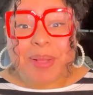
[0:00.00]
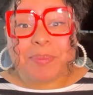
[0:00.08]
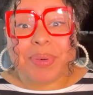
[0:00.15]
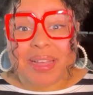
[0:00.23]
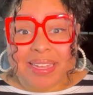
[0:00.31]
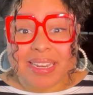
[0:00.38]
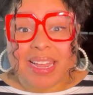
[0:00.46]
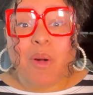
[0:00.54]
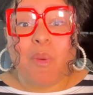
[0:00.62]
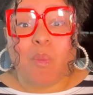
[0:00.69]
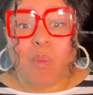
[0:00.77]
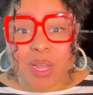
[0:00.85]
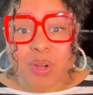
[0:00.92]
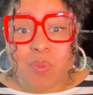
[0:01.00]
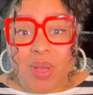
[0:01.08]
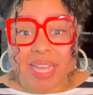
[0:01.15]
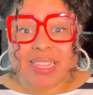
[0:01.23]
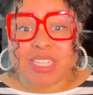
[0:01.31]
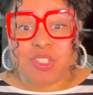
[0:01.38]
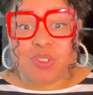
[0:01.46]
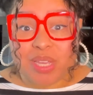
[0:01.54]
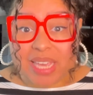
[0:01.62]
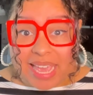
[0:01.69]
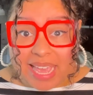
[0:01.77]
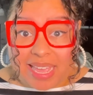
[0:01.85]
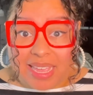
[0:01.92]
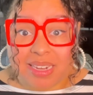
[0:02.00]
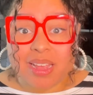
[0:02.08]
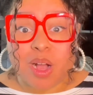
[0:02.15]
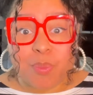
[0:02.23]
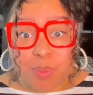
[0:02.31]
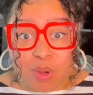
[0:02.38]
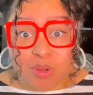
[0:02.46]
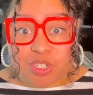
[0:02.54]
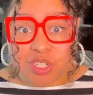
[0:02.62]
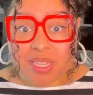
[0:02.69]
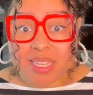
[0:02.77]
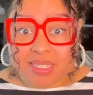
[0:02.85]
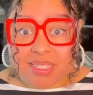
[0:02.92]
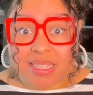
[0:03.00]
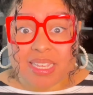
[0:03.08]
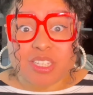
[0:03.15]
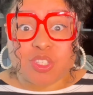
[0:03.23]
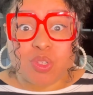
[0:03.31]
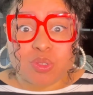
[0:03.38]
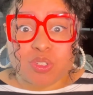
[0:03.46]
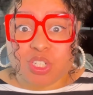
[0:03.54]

But one way that you can approach this is to